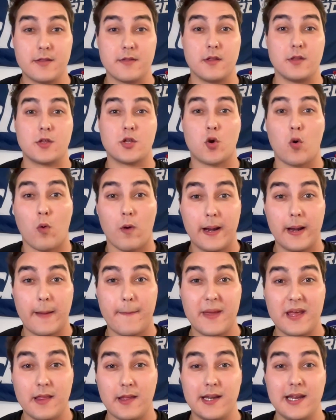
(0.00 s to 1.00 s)
the scoring
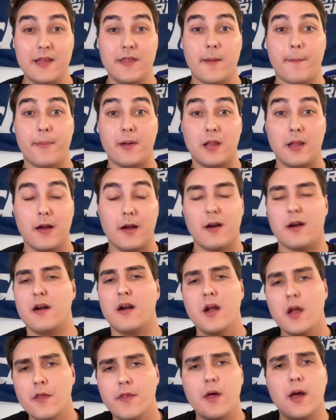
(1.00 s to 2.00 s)
ability,
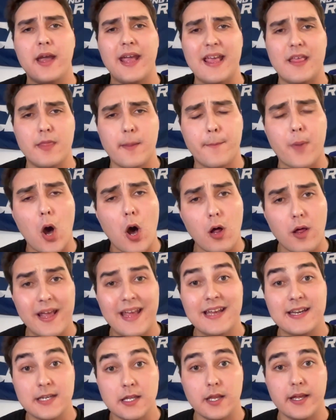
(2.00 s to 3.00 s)
the ball
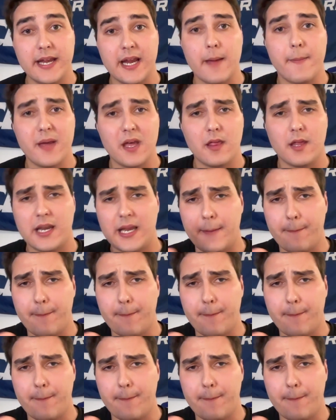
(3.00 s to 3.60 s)
handling ability,